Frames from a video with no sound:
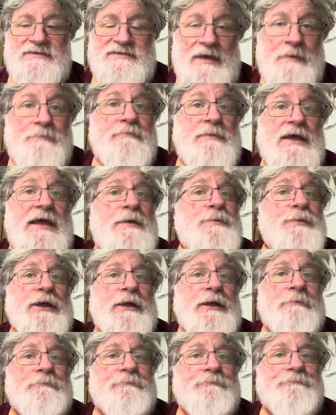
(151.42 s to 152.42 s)
may
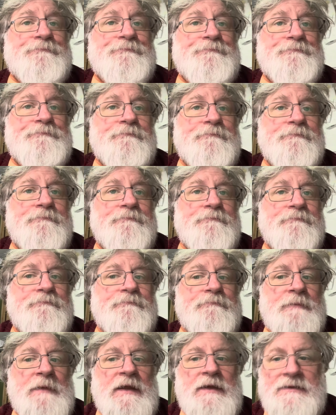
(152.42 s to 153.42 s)
be.
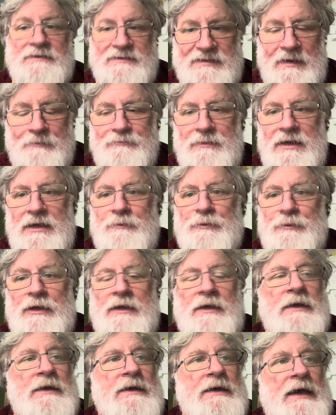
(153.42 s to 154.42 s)
Some may be.
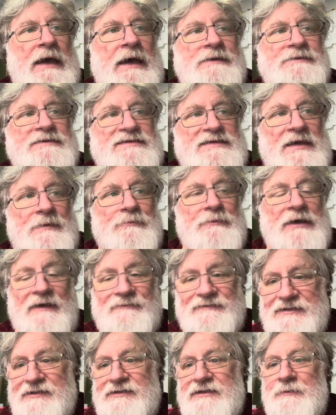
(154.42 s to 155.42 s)
And some have
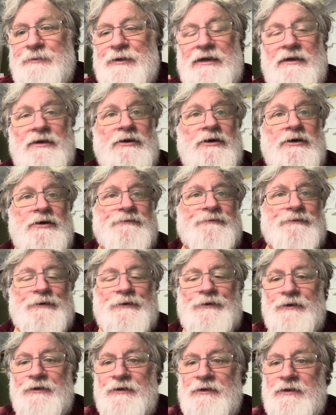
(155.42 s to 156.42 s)
certainly been
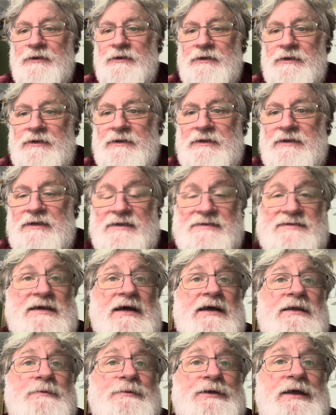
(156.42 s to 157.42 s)
offered
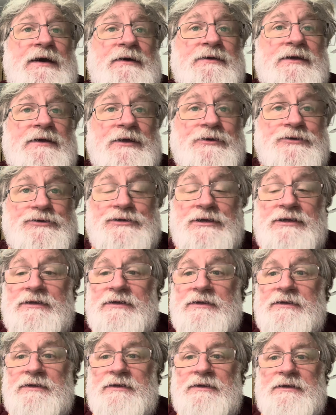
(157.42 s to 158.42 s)
asylum in our
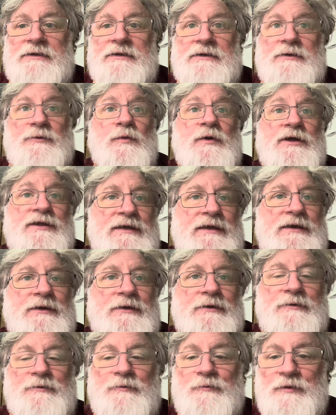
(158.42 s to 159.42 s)
country
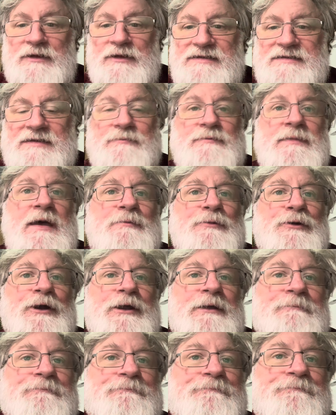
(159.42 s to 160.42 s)
within recent
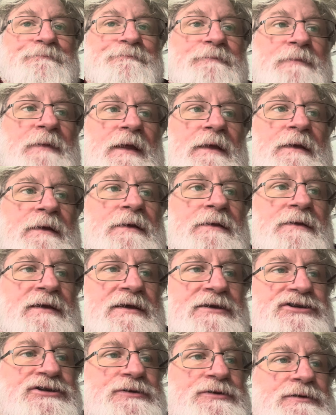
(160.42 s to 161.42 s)
memory.
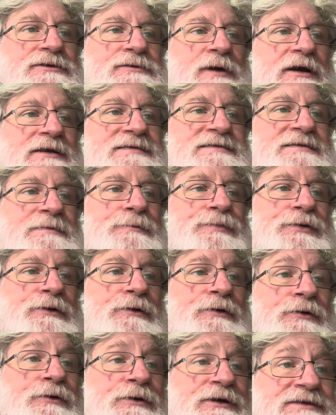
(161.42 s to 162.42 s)
The issue is quite
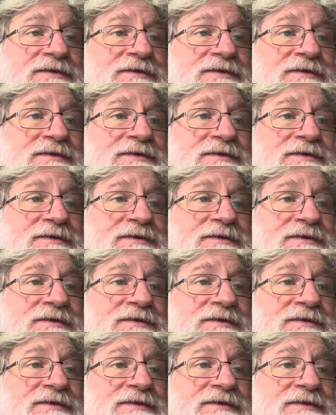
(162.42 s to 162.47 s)
simple, or it